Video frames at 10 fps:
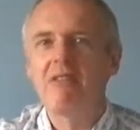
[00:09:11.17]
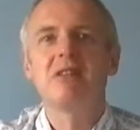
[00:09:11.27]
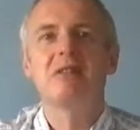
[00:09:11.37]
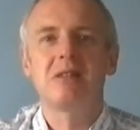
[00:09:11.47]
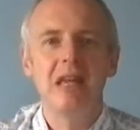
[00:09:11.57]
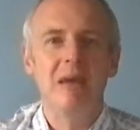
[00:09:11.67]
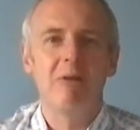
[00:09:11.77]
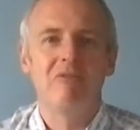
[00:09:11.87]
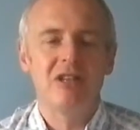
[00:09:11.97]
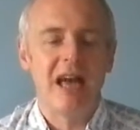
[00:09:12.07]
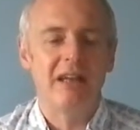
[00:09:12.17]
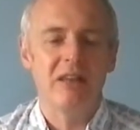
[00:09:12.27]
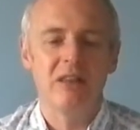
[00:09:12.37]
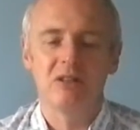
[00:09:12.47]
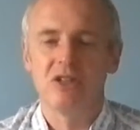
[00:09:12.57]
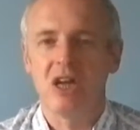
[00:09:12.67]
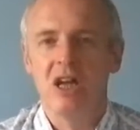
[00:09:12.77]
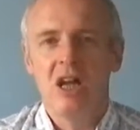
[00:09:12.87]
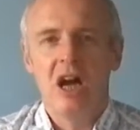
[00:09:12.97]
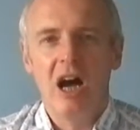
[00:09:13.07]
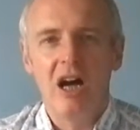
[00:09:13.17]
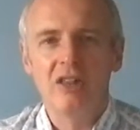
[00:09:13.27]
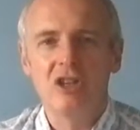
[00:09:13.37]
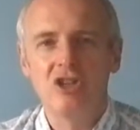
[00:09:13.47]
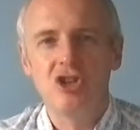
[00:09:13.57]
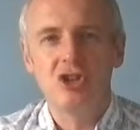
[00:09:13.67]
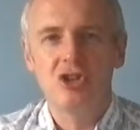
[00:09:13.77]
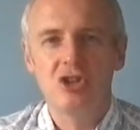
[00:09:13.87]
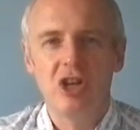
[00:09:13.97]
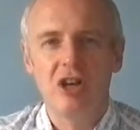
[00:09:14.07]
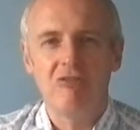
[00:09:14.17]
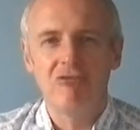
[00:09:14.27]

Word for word: seam of tannin that's uh, uh, that's just uh,